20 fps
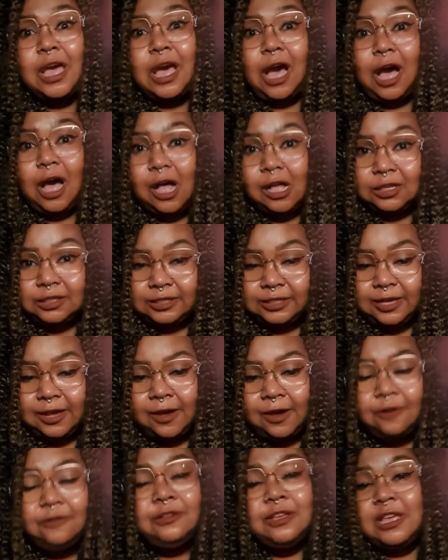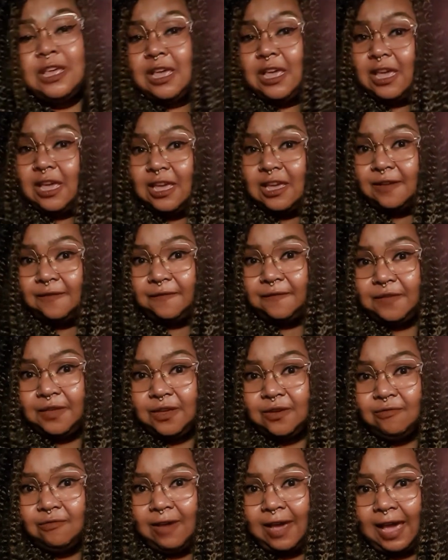Also, If
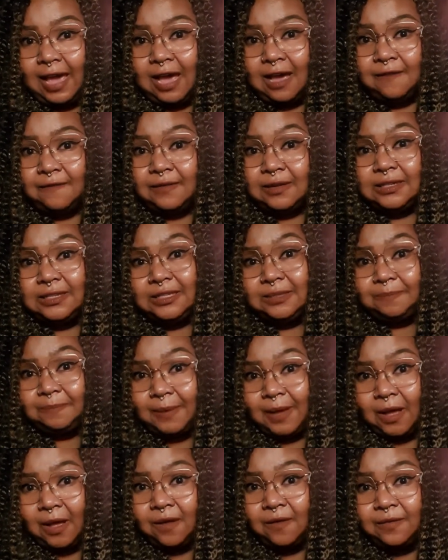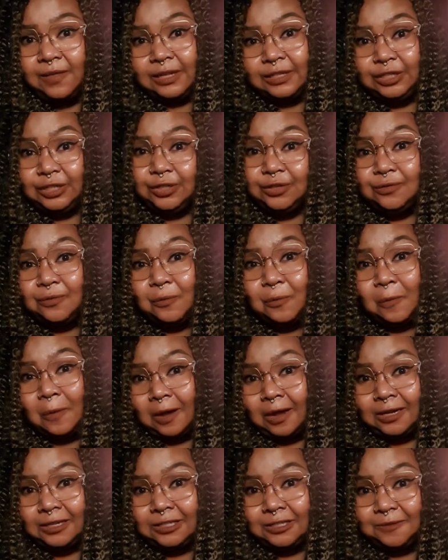you have a spell that you
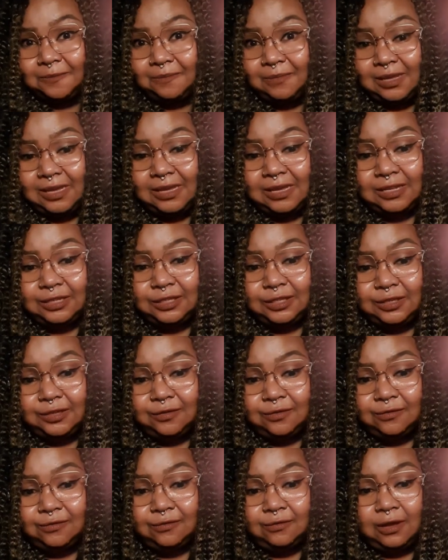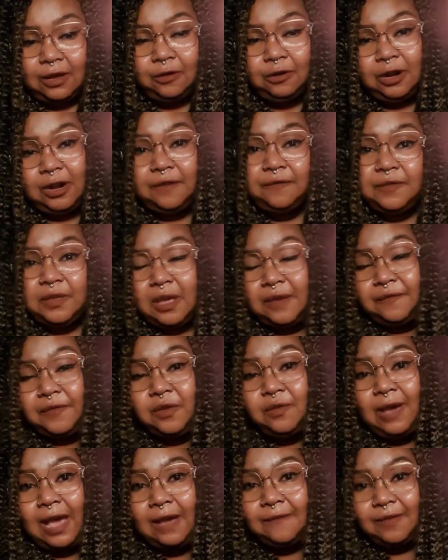want me to, or if
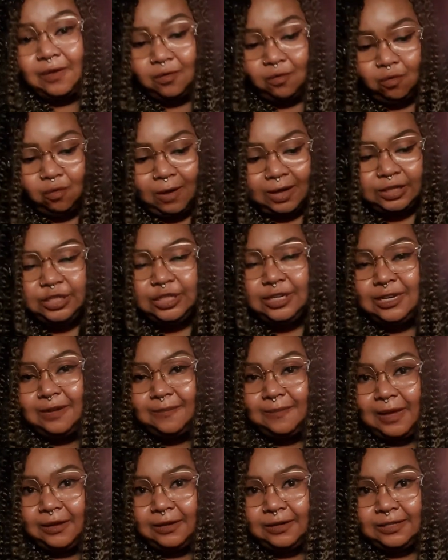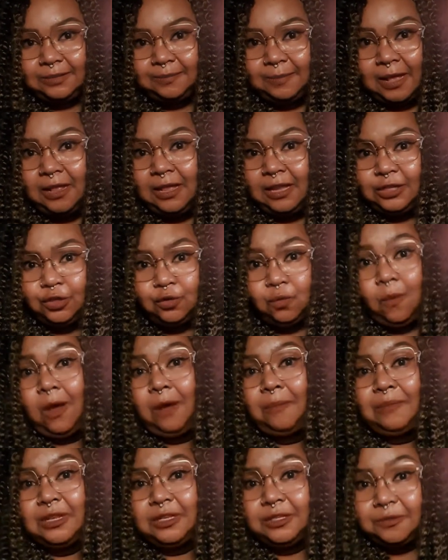you have a question about a spell and you
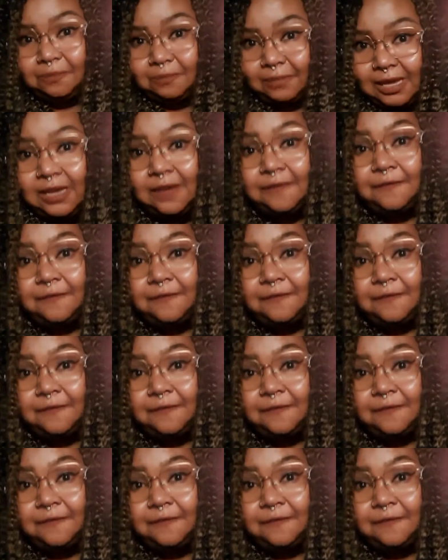want me to make a